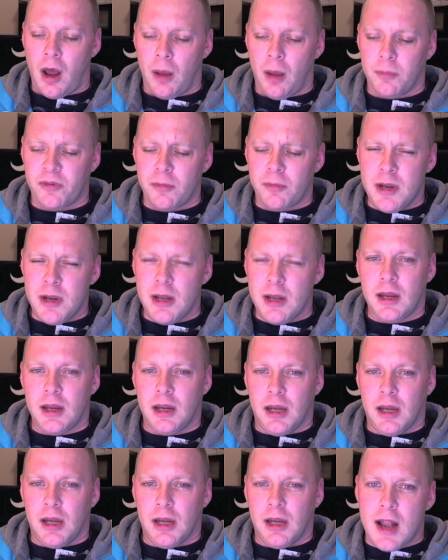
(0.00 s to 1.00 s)
somebody
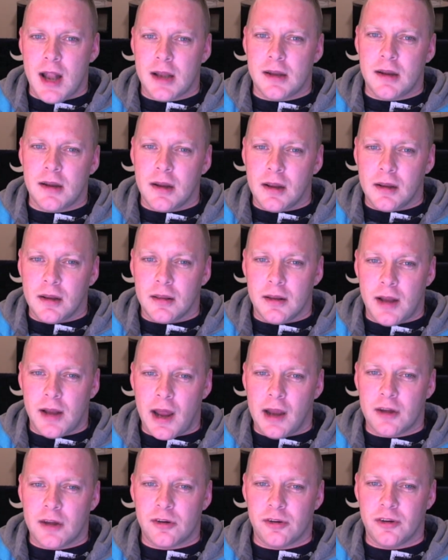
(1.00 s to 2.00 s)
in Canada that
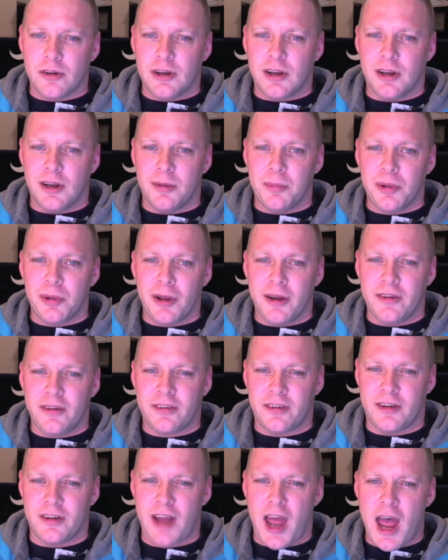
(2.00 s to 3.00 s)
actually had
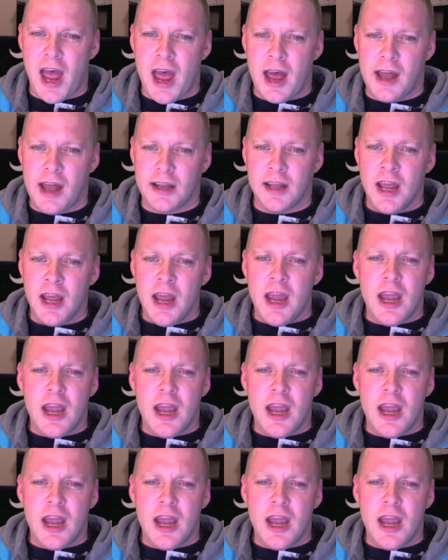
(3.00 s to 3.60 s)
placed an ad,